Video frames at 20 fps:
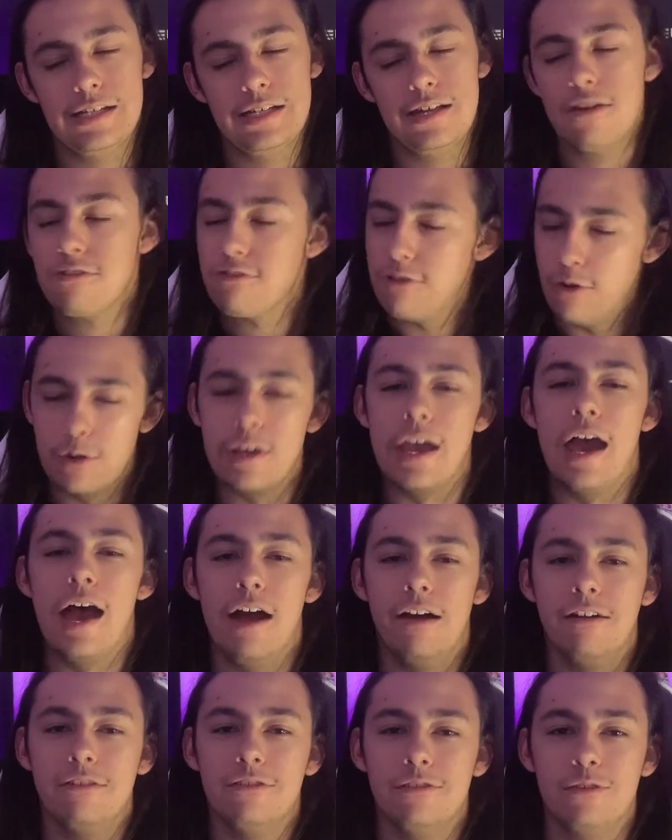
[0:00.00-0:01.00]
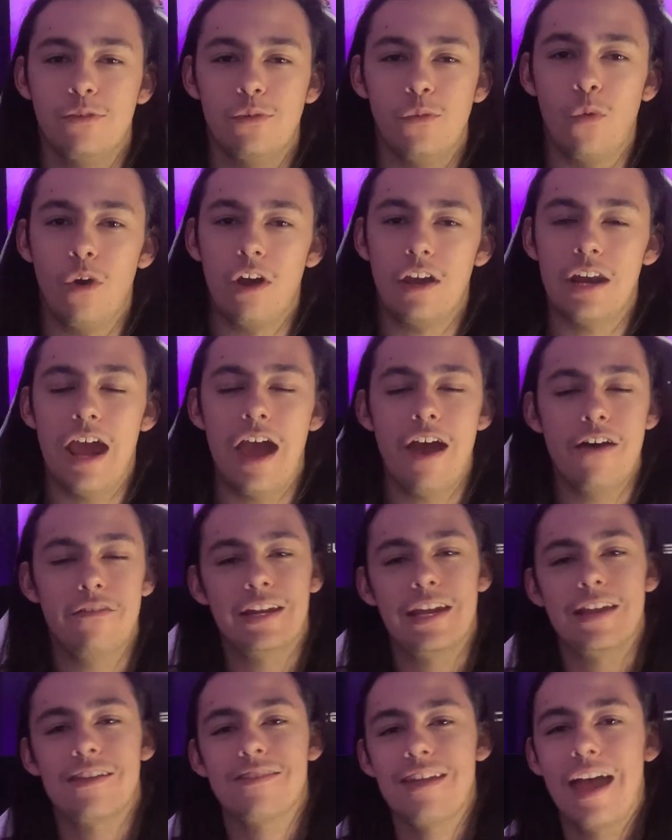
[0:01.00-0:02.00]
So yeah, we're gonna have an
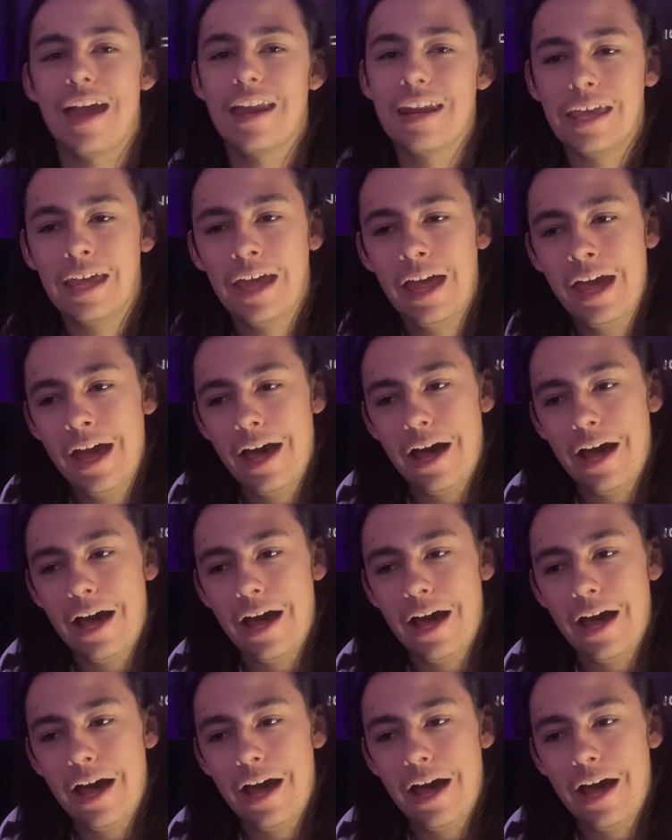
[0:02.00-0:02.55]
exciting